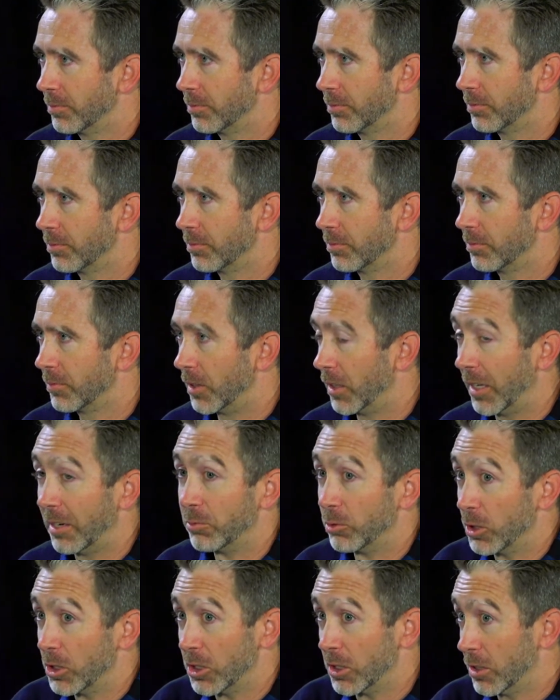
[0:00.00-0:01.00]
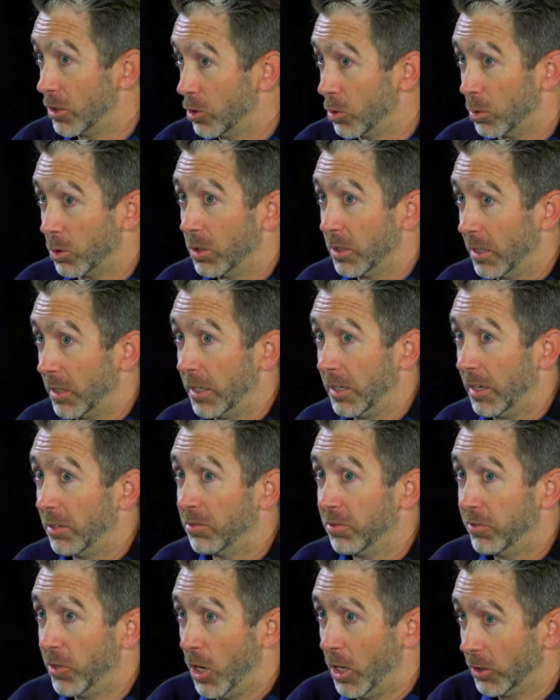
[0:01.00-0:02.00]
Leverage it toward
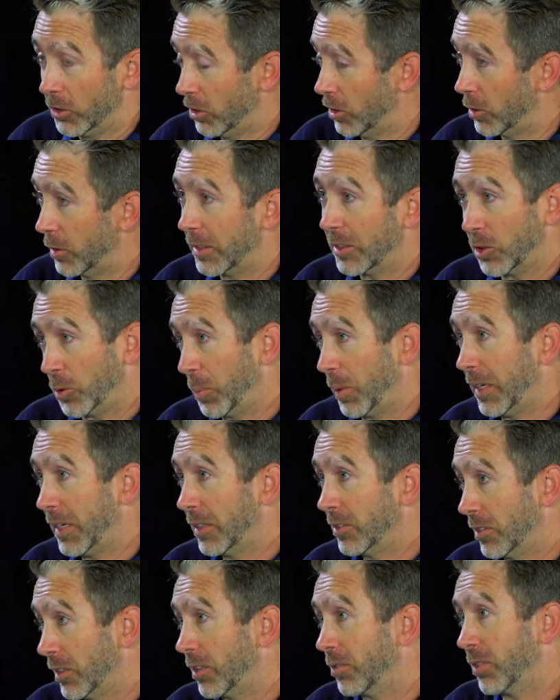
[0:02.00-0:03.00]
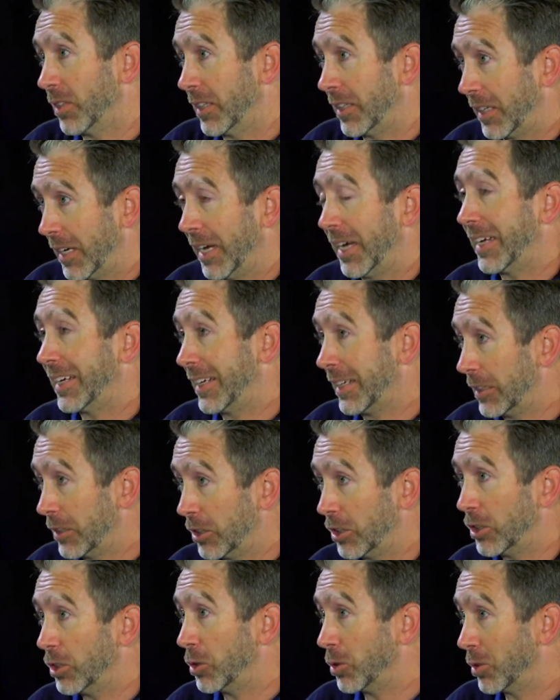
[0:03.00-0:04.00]
and foster a space of like, I get to use